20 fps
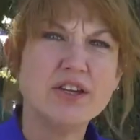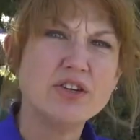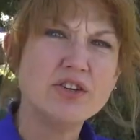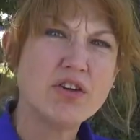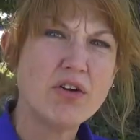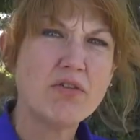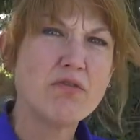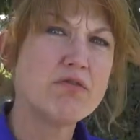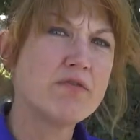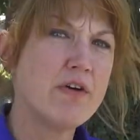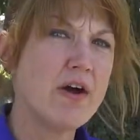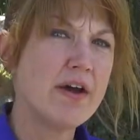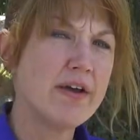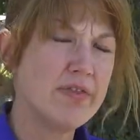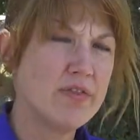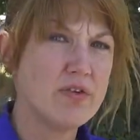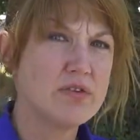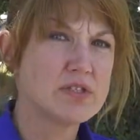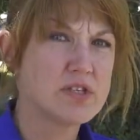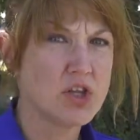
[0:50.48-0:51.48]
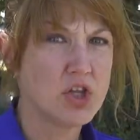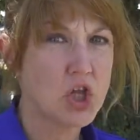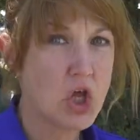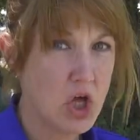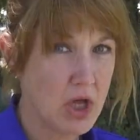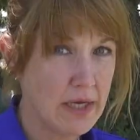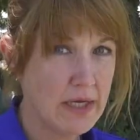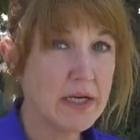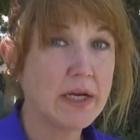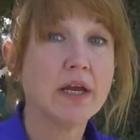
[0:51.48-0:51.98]
you don't find those a
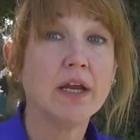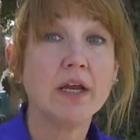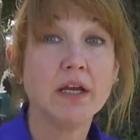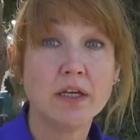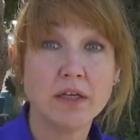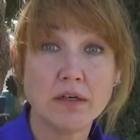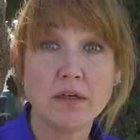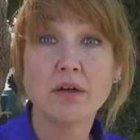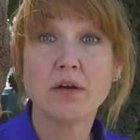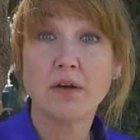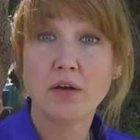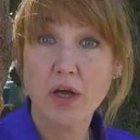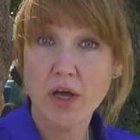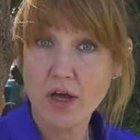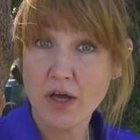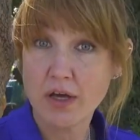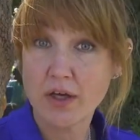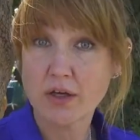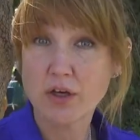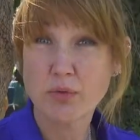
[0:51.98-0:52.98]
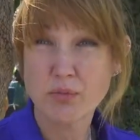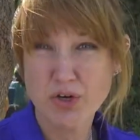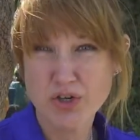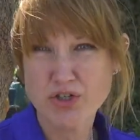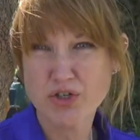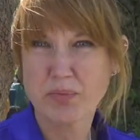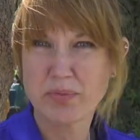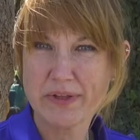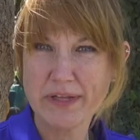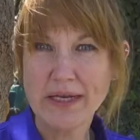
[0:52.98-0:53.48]
lot in uh,
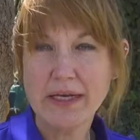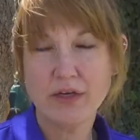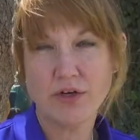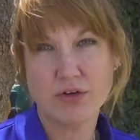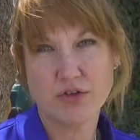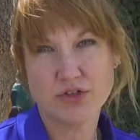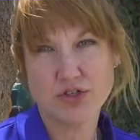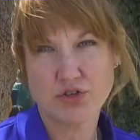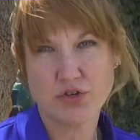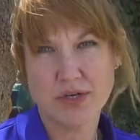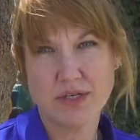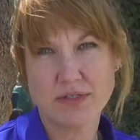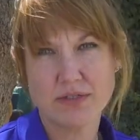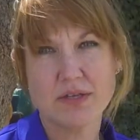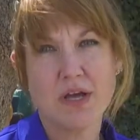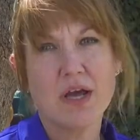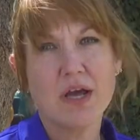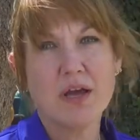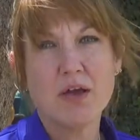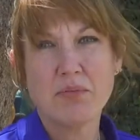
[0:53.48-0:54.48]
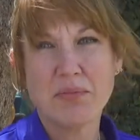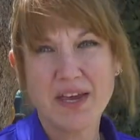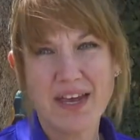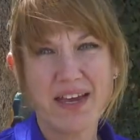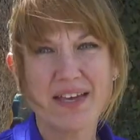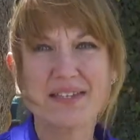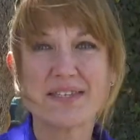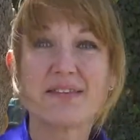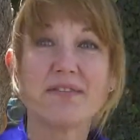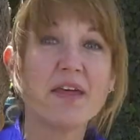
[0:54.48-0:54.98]
commercial plant nurseries
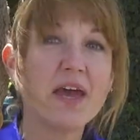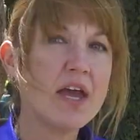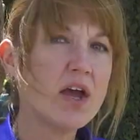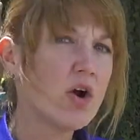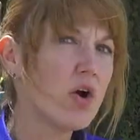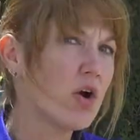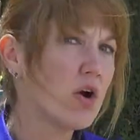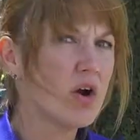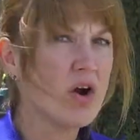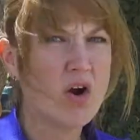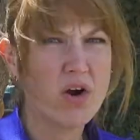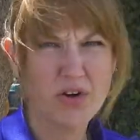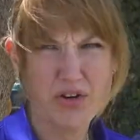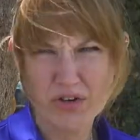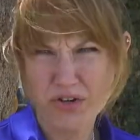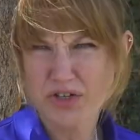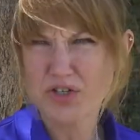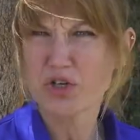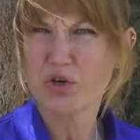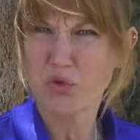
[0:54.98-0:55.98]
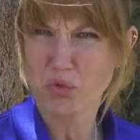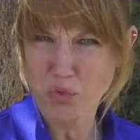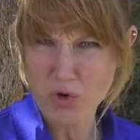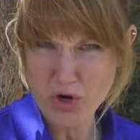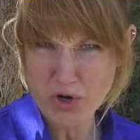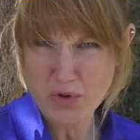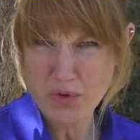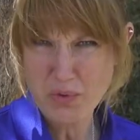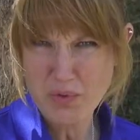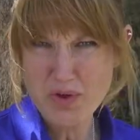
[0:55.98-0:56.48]
because they are harder to
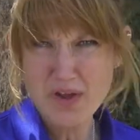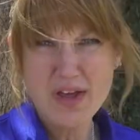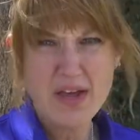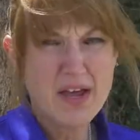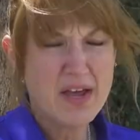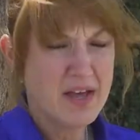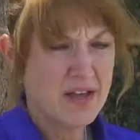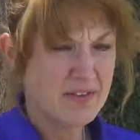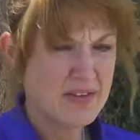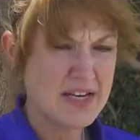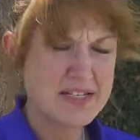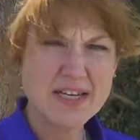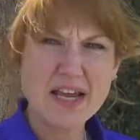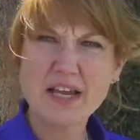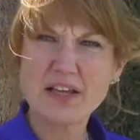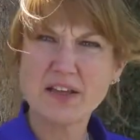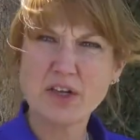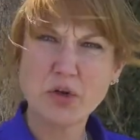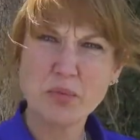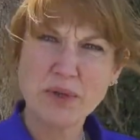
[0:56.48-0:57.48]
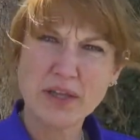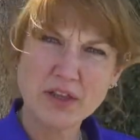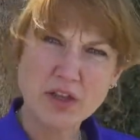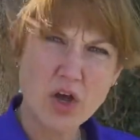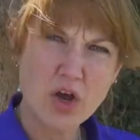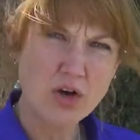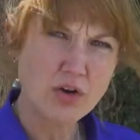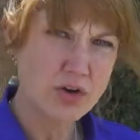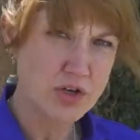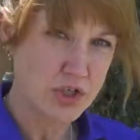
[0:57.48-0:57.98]
grow. They take a little bit
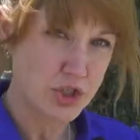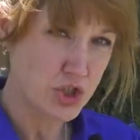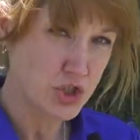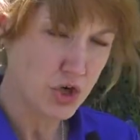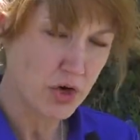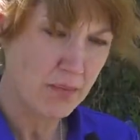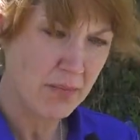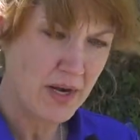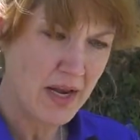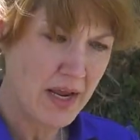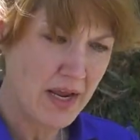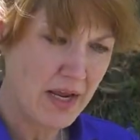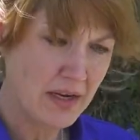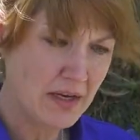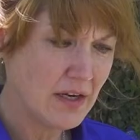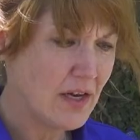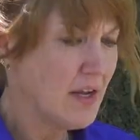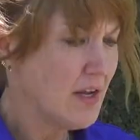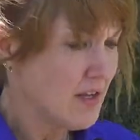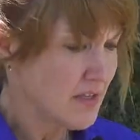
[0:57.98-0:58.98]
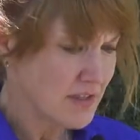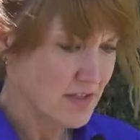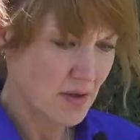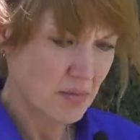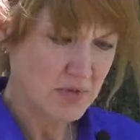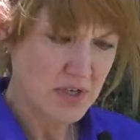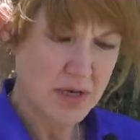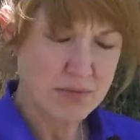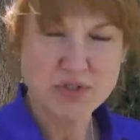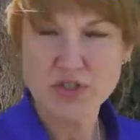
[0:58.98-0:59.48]
longer to germinate.
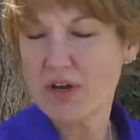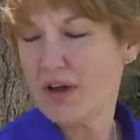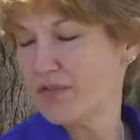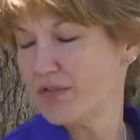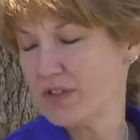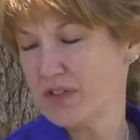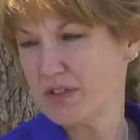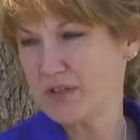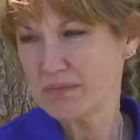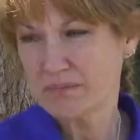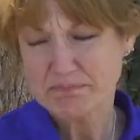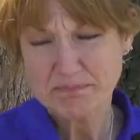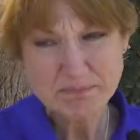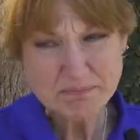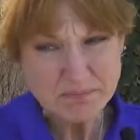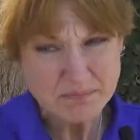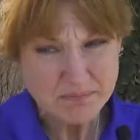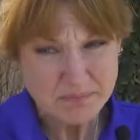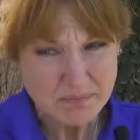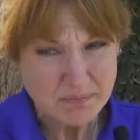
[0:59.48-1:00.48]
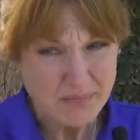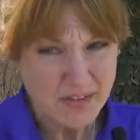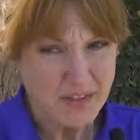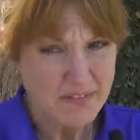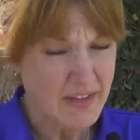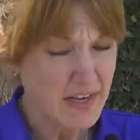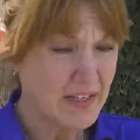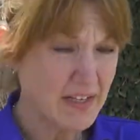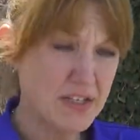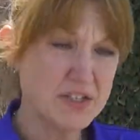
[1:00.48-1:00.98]
Sometimes you have to,
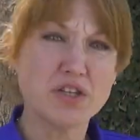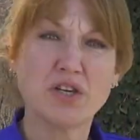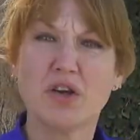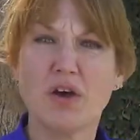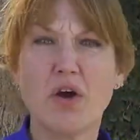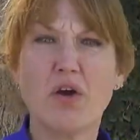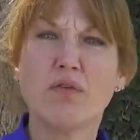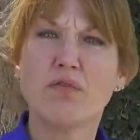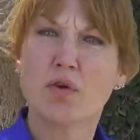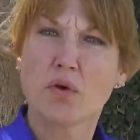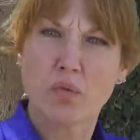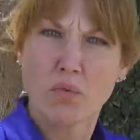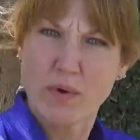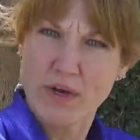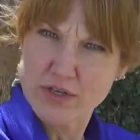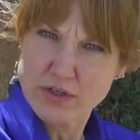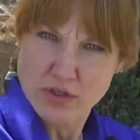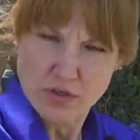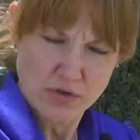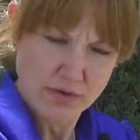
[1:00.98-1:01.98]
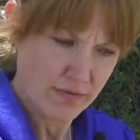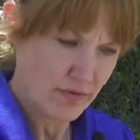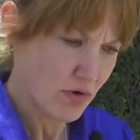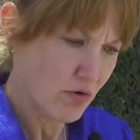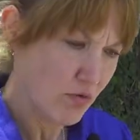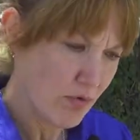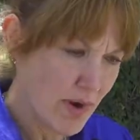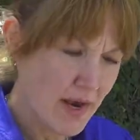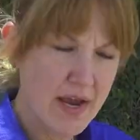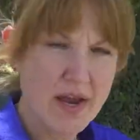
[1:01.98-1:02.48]
they need to overwinter in the
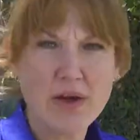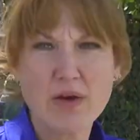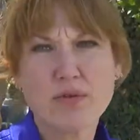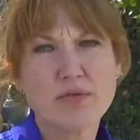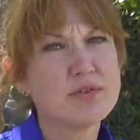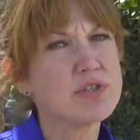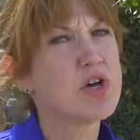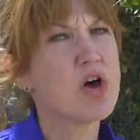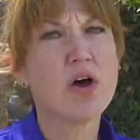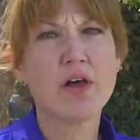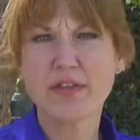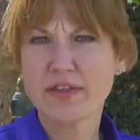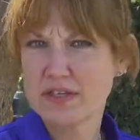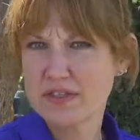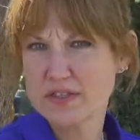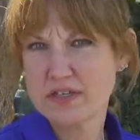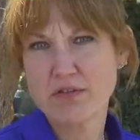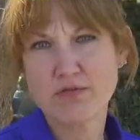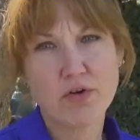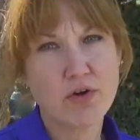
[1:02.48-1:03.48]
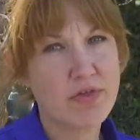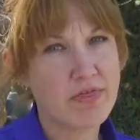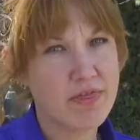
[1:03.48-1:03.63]
ground, all these different